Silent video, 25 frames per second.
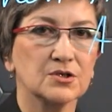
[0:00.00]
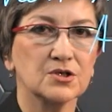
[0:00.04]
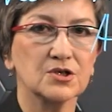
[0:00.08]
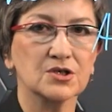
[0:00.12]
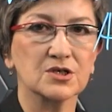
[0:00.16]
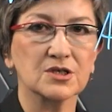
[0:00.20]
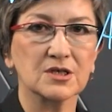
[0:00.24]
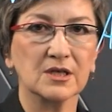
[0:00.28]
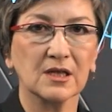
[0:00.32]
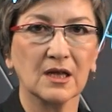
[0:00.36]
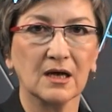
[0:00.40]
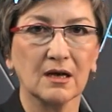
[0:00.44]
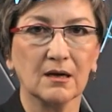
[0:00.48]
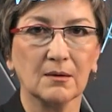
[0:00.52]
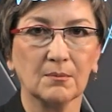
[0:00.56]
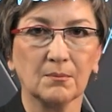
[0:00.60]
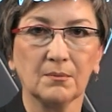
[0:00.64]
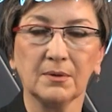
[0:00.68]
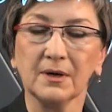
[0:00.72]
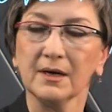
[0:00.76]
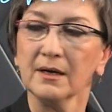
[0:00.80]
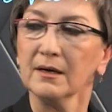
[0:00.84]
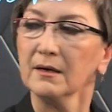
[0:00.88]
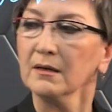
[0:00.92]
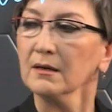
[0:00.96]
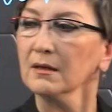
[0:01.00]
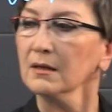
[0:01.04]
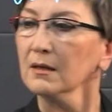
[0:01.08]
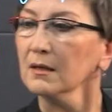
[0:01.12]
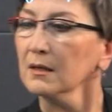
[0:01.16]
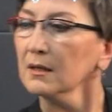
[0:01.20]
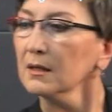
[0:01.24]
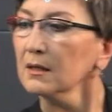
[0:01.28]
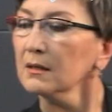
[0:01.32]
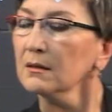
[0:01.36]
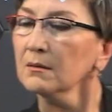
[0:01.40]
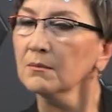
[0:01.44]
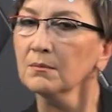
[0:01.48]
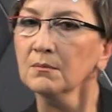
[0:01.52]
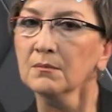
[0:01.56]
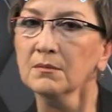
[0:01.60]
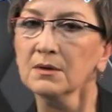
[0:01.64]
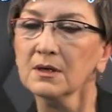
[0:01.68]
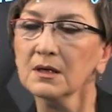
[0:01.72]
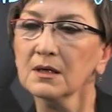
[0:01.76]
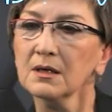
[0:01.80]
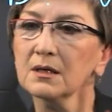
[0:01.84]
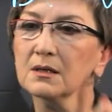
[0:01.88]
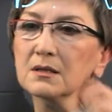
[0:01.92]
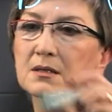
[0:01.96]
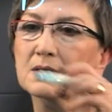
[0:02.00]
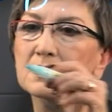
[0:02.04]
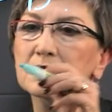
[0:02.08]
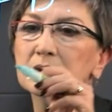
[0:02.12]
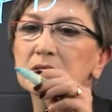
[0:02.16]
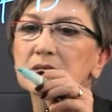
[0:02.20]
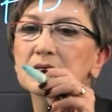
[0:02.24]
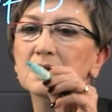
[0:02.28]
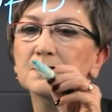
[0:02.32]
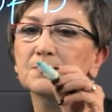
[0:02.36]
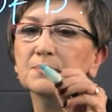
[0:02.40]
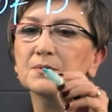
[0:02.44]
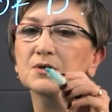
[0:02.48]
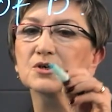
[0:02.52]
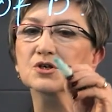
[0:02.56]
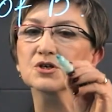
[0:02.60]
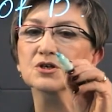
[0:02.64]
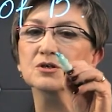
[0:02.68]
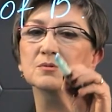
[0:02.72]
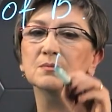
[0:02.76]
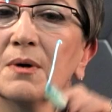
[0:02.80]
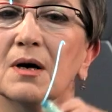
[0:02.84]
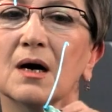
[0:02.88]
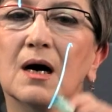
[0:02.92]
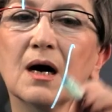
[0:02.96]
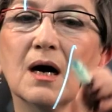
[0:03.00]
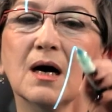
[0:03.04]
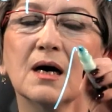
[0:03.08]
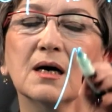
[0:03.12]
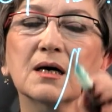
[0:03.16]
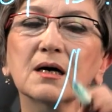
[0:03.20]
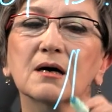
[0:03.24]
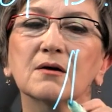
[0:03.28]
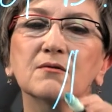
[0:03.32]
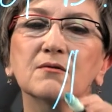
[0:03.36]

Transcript: of the number B. So we write A equals